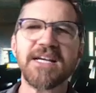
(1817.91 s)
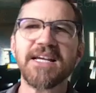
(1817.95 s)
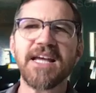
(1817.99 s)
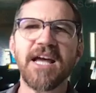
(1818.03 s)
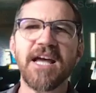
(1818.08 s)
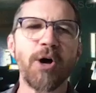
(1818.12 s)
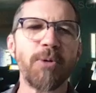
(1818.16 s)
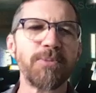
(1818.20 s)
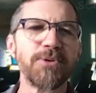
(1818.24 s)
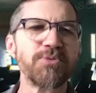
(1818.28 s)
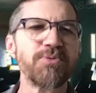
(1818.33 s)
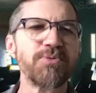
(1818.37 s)

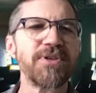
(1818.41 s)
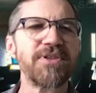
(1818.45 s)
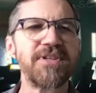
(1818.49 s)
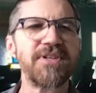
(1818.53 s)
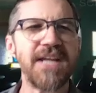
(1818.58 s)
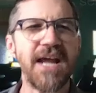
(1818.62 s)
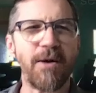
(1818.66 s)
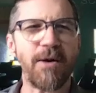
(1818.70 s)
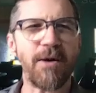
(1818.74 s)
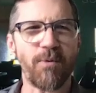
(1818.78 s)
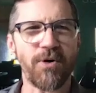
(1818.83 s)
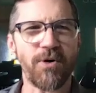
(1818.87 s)
helps with
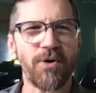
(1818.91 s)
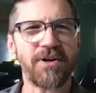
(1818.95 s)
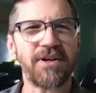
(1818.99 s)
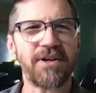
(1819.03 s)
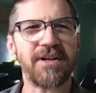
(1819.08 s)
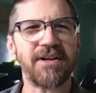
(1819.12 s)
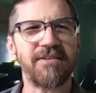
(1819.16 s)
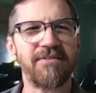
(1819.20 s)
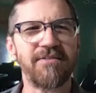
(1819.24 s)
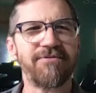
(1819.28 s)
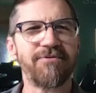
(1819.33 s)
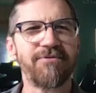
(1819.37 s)

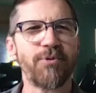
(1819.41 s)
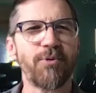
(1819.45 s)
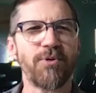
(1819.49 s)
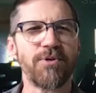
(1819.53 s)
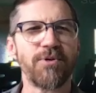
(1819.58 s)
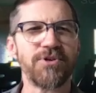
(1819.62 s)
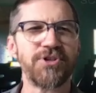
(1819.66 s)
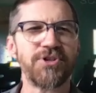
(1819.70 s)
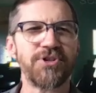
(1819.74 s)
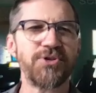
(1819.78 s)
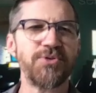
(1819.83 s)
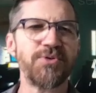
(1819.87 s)
networking
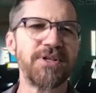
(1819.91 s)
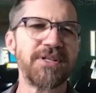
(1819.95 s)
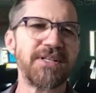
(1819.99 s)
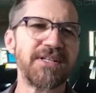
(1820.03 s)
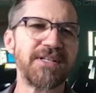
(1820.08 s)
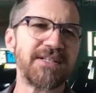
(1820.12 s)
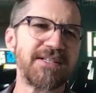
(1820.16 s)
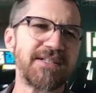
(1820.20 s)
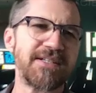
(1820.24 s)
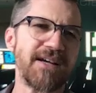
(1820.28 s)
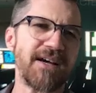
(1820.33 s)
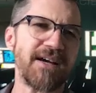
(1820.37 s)
for
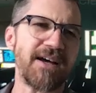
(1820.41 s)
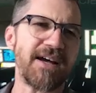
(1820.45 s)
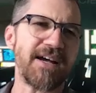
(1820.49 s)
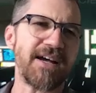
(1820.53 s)
students